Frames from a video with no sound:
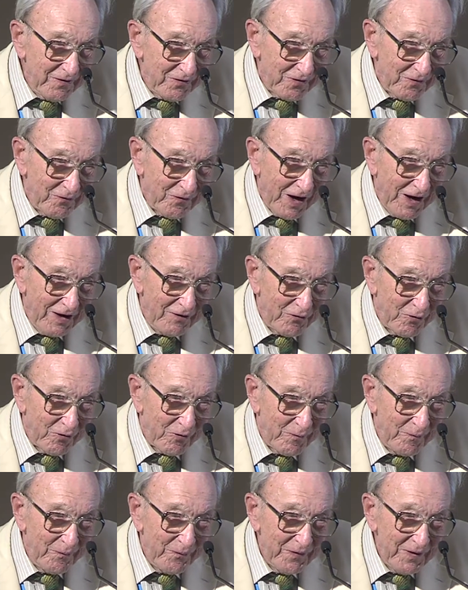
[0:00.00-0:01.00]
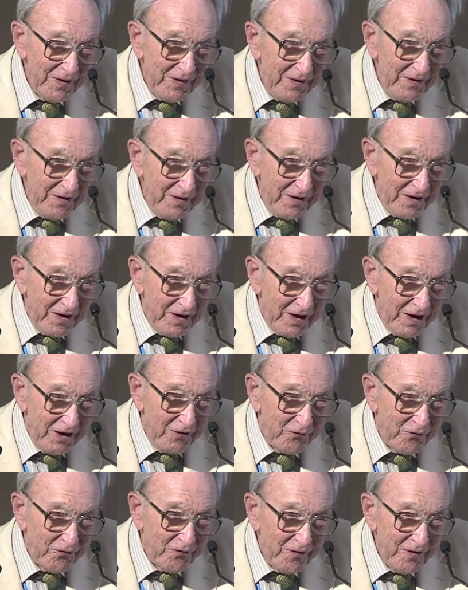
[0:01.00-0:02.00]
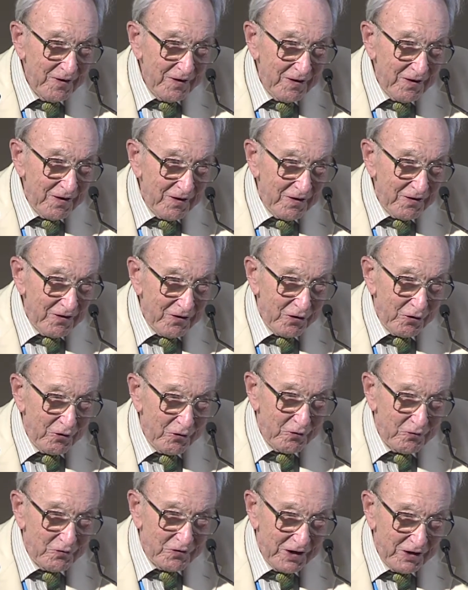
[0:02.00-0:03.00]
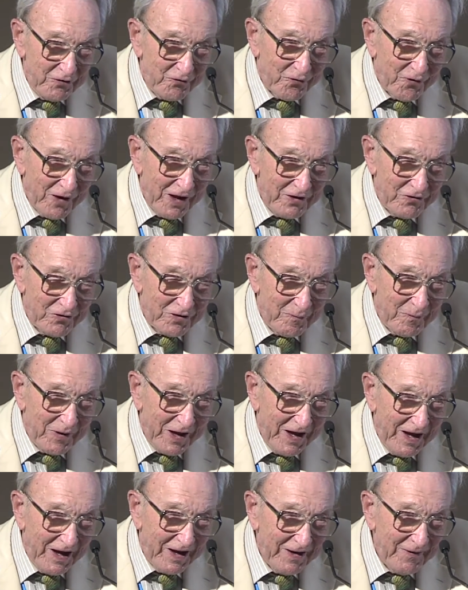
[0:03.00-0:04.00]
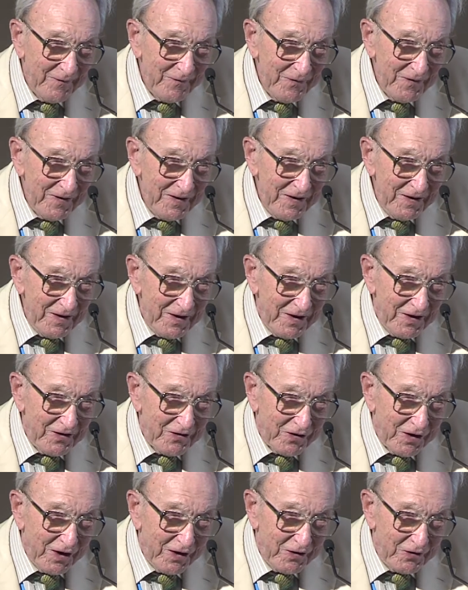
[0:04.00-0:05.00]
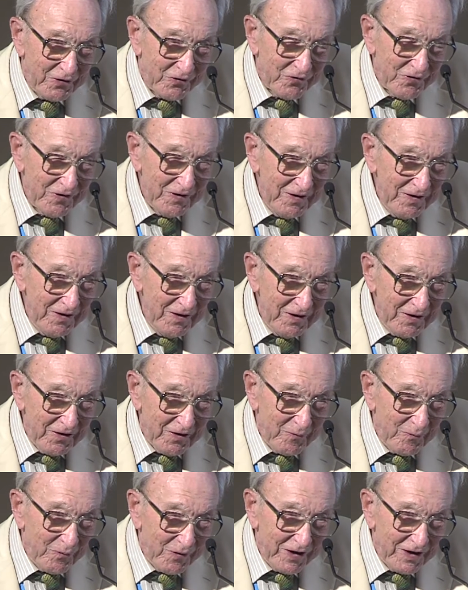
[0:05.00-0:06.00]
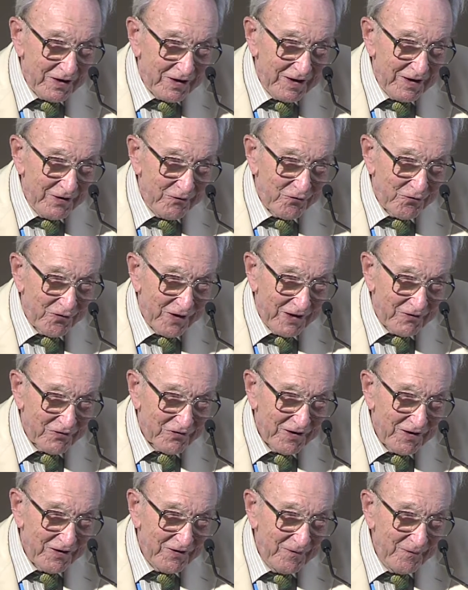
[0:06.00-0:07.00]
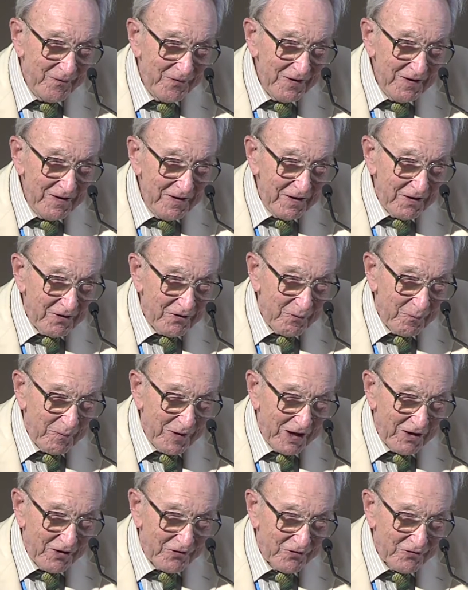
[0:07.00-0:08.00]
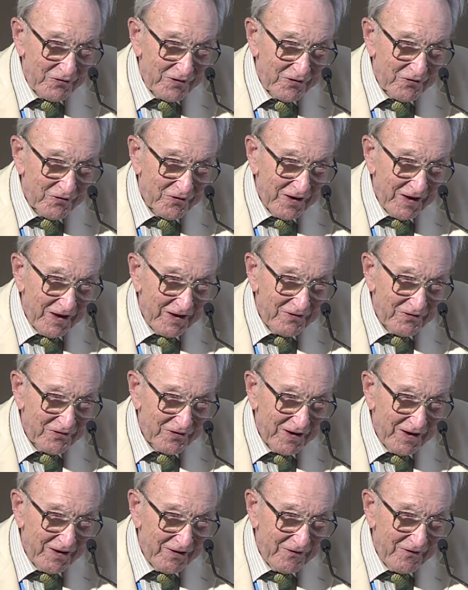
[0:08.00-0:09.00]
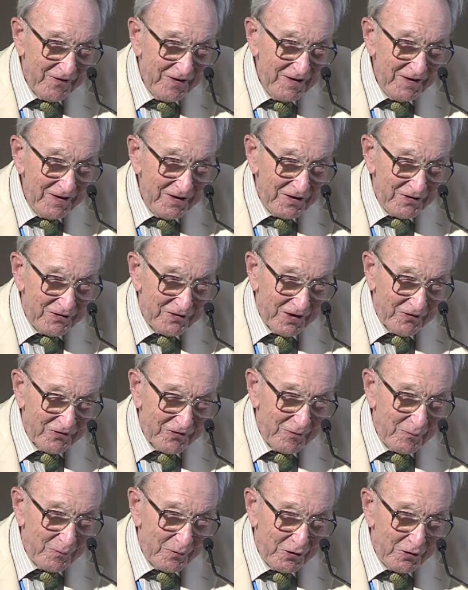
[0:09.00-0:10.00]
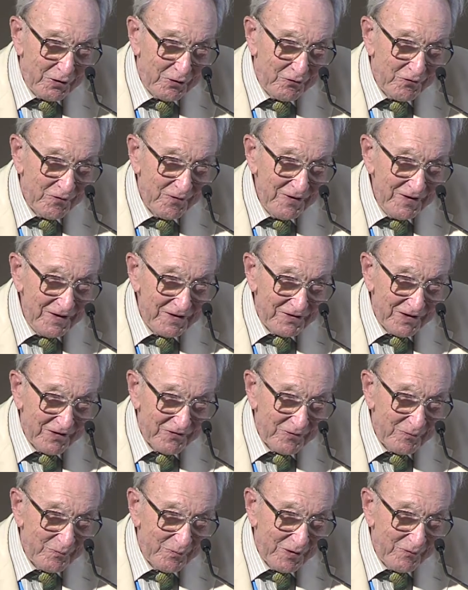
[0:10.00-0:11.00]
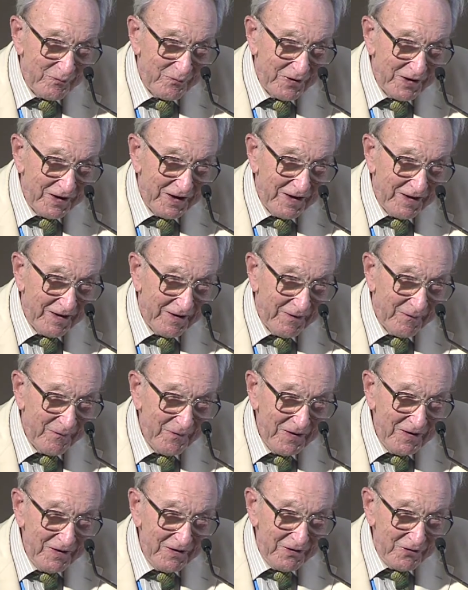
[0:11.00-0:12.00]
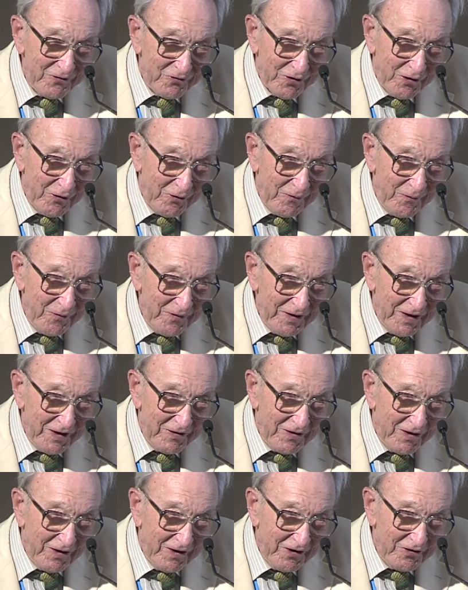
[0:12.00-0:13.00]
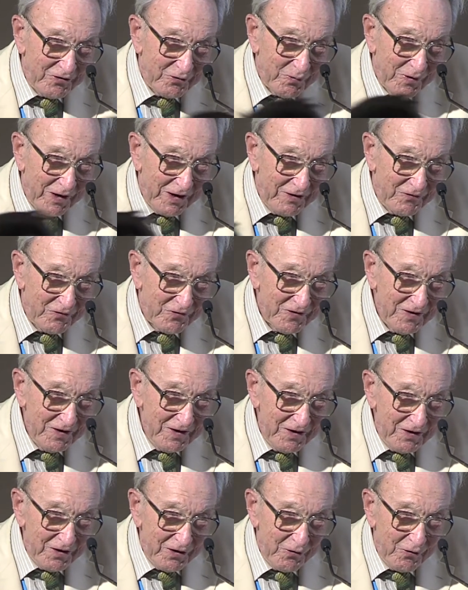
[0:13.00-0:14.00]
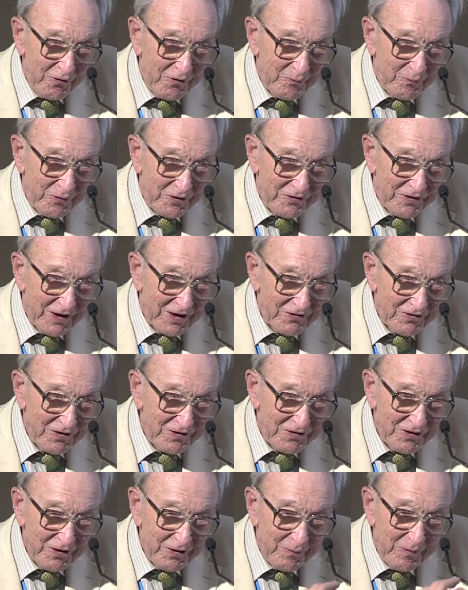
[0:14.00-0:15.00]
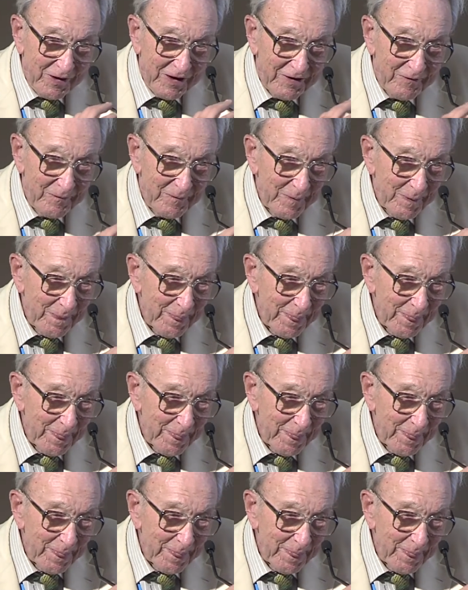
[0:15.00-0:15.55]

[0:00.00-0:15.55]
survival. If you deflate the bag, it goes completely flaccid. The ballast just hangs down. It doesn't move. It doesn't pump any air. So, in large waves, you protect the turbine.